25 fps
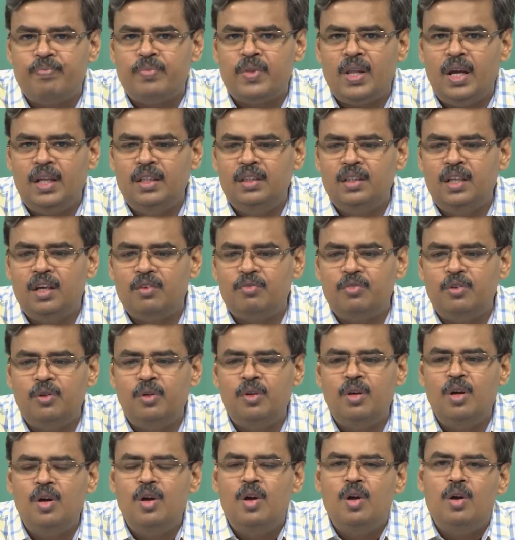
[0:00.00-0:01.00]
and
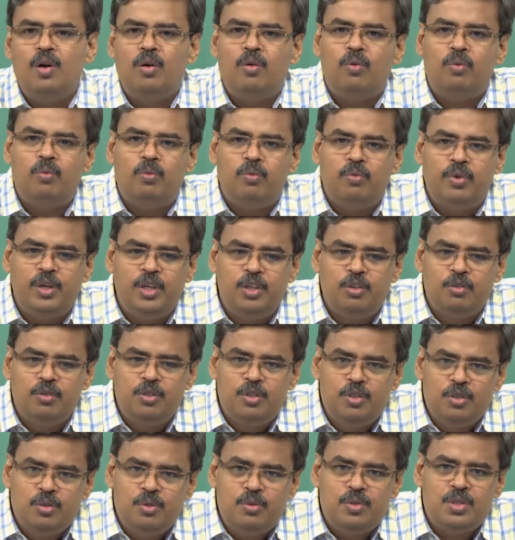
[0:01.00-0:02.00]
therefore, when you
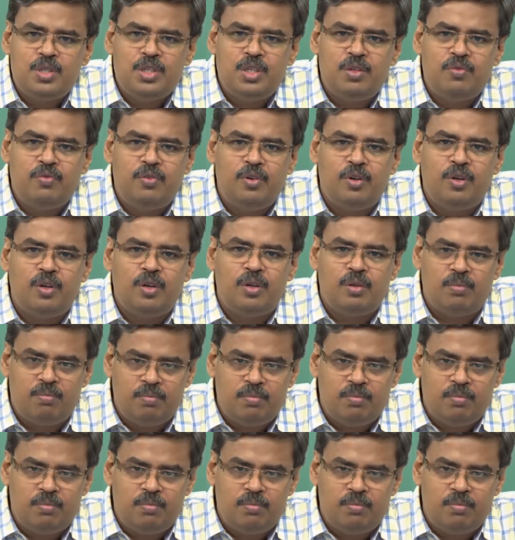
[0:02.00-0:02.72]
use it for